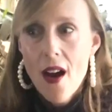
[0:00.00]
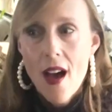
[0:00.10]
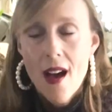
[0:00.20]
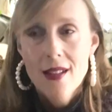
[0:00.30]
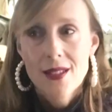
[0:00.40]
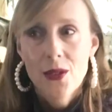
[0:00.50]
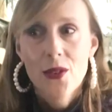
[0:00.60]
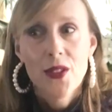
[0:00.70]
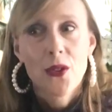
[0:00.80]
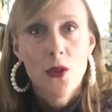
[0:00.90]
and it's called
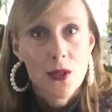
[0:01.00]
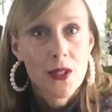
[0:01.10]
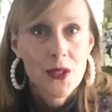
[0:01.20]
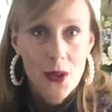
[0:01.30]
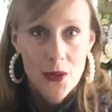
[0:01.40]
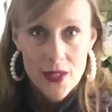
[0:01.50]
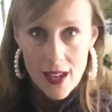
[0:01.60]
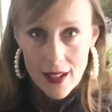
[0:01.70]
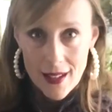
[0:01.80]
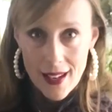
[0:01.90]
the golden tone
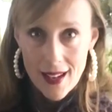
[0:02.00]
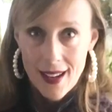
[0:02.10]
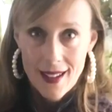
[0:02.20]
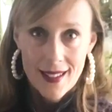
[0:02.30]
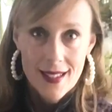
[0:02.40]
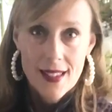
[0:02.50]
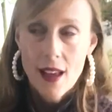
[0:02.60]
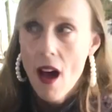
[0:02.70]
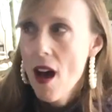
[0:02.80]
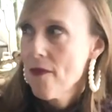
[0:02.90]
technique. And it's
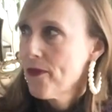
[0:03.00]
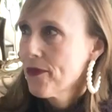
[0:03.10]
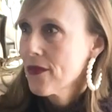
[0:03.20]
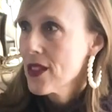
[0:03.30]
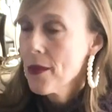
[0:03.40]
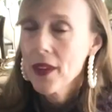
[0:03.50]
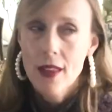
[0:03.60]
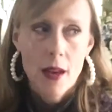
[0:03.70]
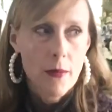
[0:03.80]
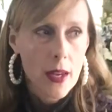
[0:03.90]
something that
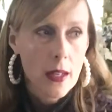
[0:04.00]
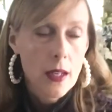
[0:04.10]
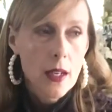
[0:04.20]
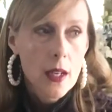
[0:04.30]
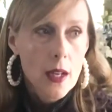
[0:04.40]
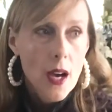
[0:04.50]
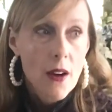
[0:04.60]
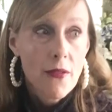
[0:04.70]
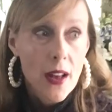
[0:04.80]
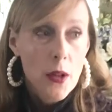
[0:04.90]
I made
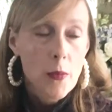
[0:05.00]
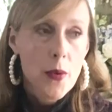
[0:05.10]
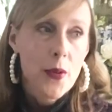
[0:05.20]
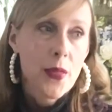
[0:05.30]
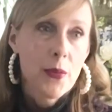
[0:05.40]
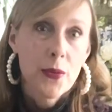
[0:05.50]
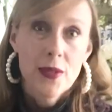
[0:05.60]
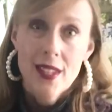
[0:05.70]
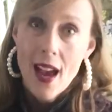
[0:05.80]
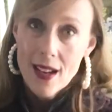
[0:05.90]
available through
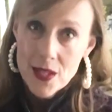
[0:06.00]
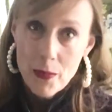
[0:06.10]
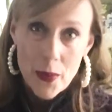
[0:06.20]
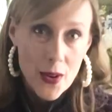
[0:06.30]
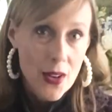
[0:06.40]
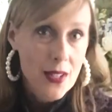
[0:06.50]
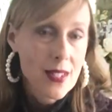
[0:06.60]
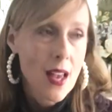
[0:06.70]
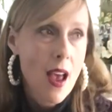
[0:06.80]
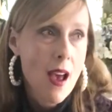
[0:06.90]
textbooks
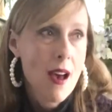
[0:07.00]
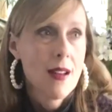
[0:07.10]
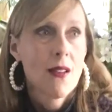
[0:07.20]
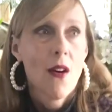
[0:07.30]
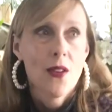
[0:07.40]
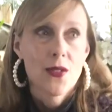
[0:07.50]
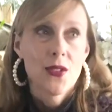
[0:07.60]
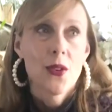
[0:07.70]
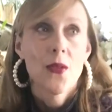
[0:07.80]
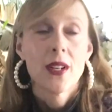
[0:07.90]
and
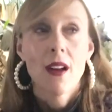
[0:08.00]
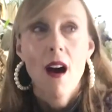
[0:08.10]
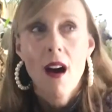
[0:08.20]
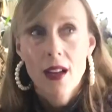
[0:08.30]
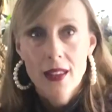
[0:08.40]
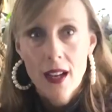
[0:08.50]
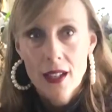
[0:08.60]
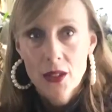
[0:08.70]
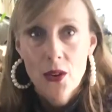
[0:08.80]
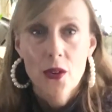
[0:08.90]
also an
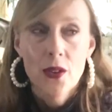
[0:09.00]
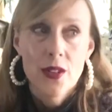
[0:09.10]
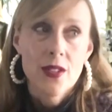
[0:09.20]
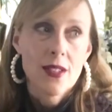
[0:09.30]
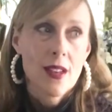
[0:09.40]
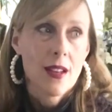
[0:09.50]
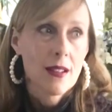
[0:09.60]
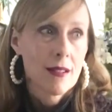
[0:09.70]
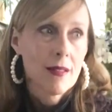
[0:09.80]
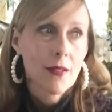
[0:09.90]
online course,
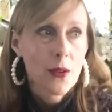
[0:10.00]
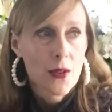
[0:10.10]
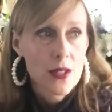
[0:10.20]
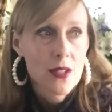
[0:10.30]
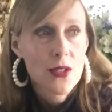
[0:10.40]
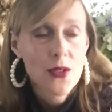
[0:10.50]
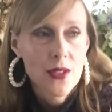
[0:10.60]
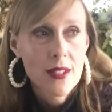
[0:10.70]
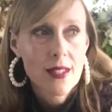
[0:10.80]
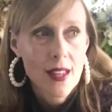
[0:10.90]
and of course the
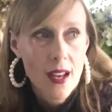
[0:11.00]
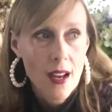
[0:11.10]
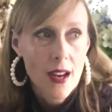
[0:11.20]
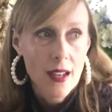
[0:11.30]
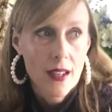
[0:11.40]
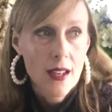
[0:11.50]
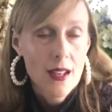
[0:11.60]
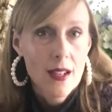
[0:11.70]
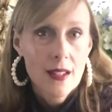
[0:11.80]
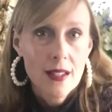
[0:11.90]
students that I
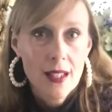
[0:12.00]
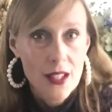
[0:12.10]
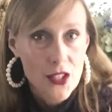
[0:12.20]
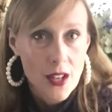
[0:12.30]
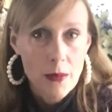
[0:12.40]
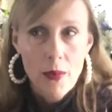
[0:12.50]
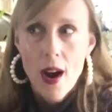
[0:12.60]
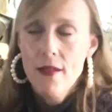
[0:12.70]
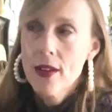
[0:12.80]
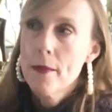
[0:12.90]
teach on a
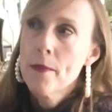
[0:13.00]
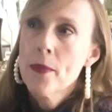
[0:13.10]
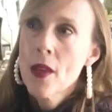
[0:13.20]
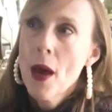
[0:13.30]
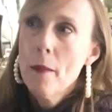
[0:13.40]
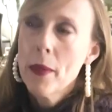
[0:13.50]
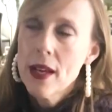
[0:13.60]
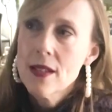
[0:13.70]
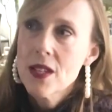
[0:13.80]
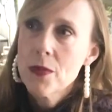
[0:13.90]
private
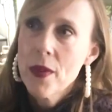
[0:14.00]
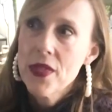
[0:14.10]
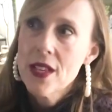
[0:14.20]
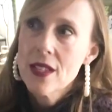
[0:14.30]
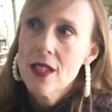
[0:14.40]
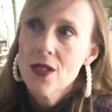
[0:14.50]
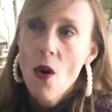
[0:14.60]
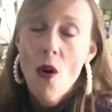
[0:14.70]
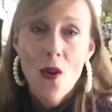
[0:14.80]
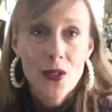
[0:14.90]
basis. But this is
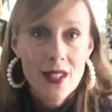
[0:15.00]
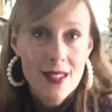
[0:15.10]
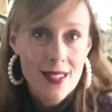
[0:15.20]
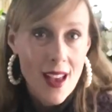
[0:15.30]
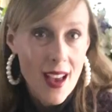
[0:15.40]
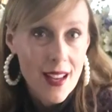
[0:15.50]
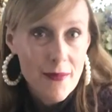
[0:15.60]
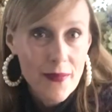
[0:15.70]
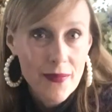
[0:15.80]
all to say